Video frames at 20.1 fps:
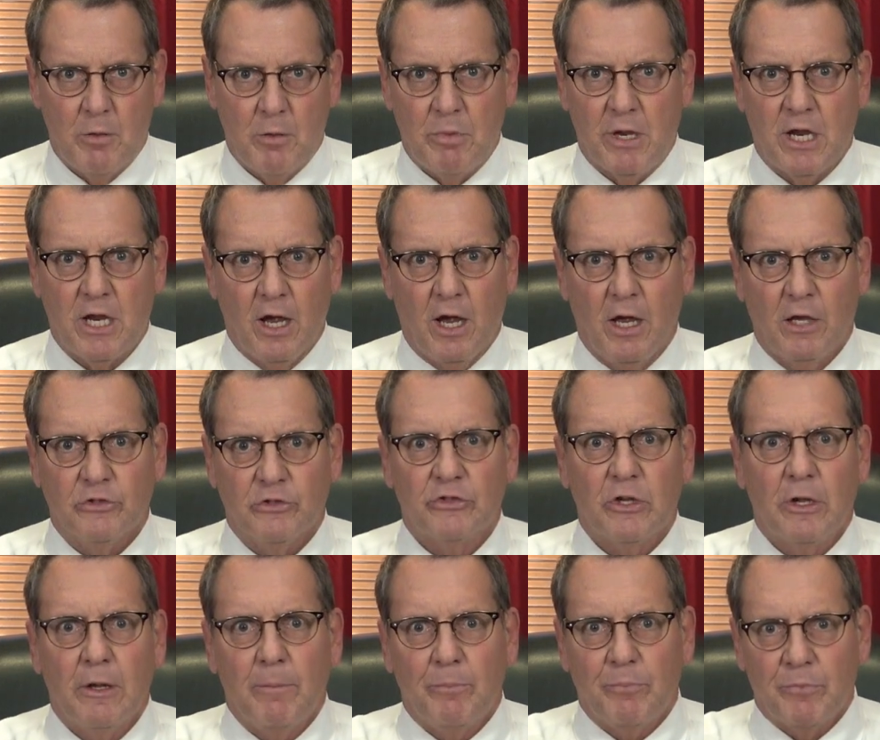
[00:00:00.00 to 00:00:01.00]
Because
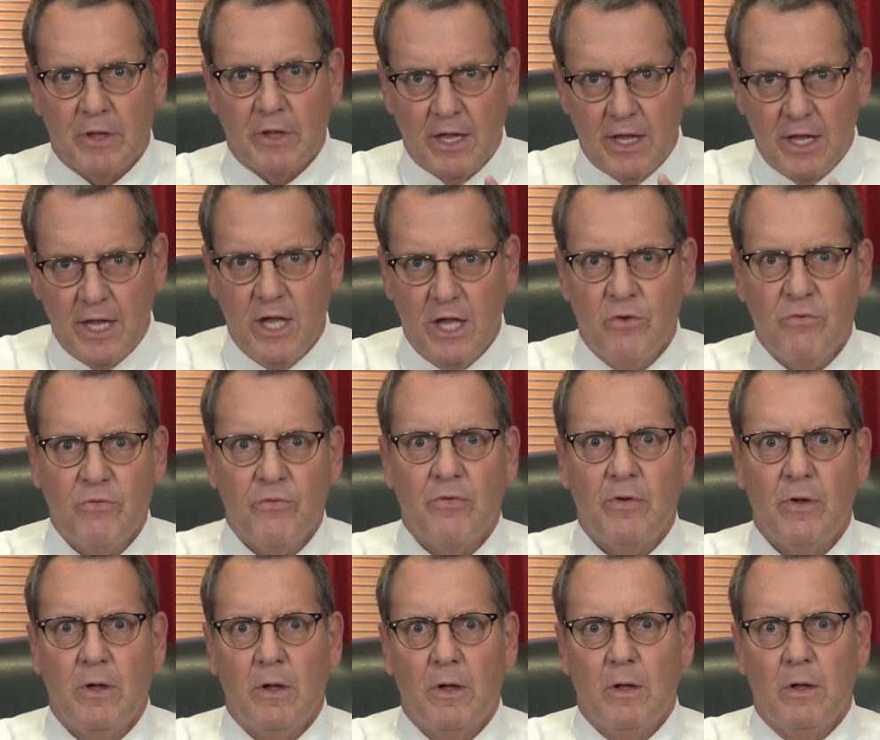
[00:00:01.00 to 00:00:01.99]

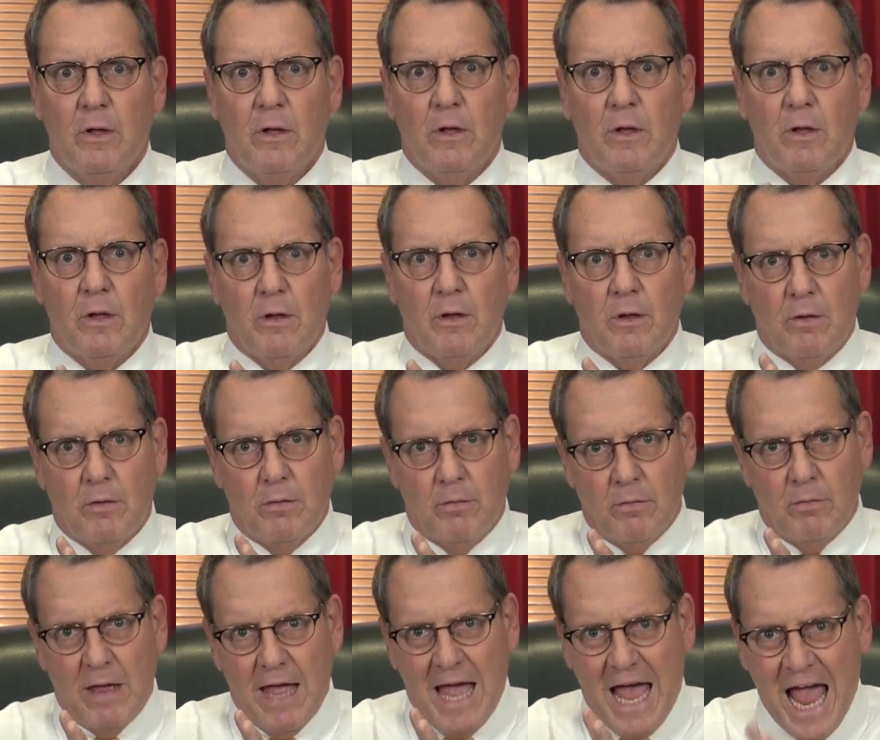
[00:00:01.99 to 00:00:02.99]
if
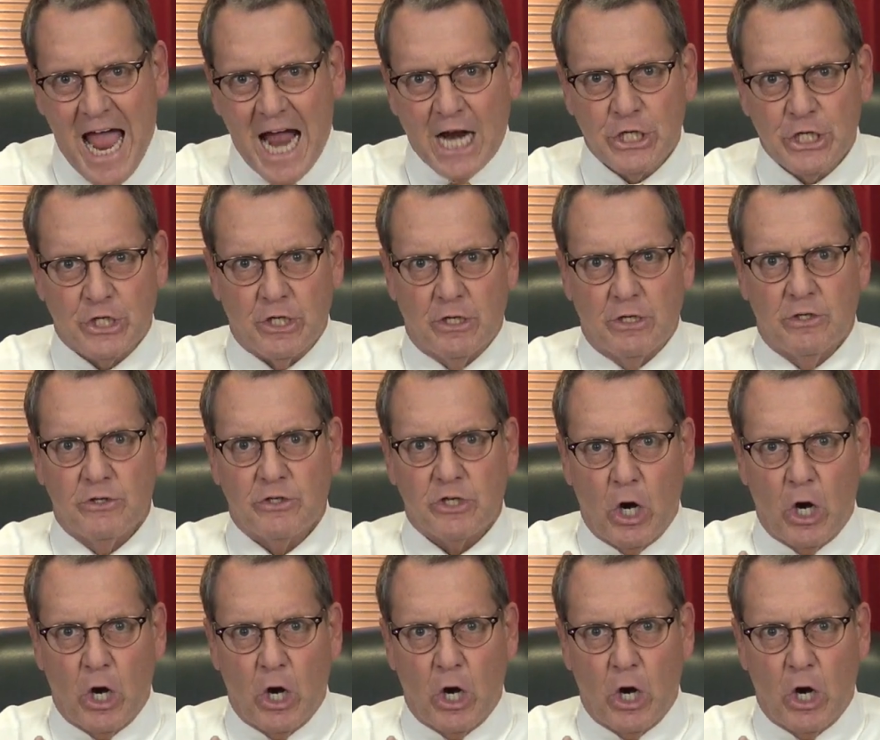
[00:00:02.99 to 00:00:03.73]
actions